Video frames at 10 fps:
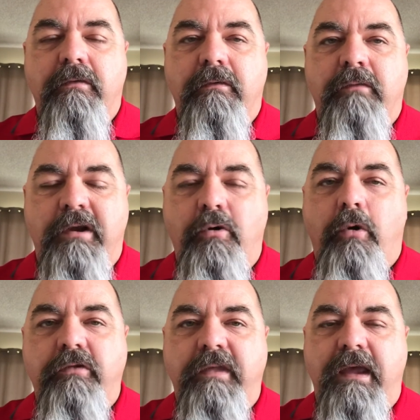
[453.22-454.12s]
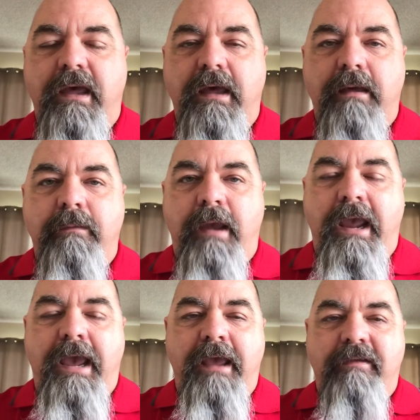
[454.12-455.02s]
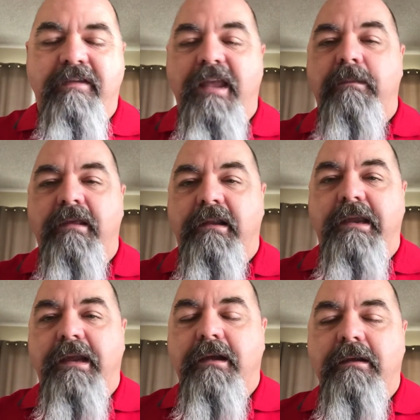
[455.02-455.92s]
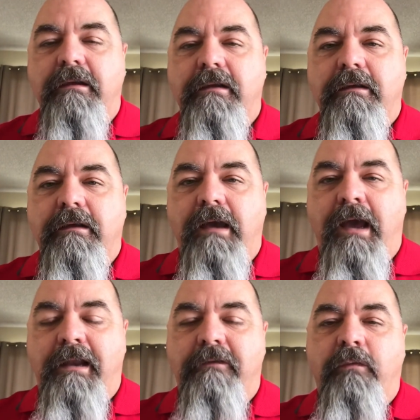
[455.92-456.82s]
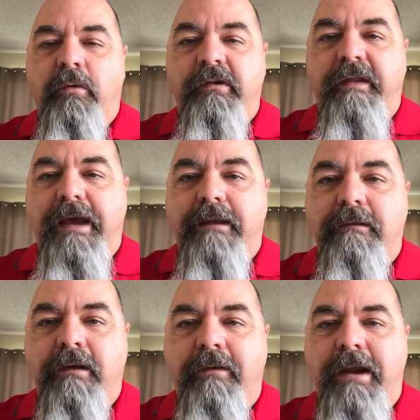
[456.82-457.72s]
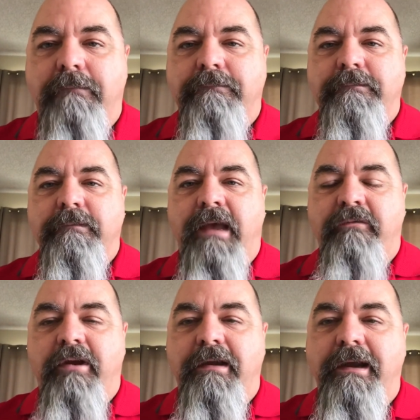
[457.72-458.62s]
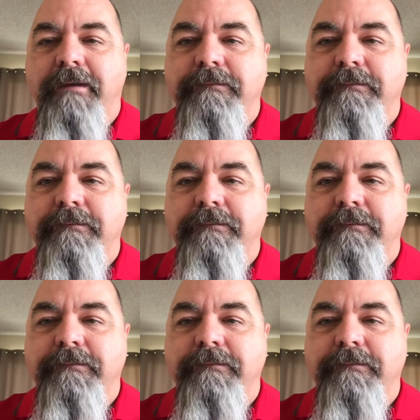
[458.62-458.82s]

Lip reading: record them, and send me the link. I look forward to that. All right. Have a great day.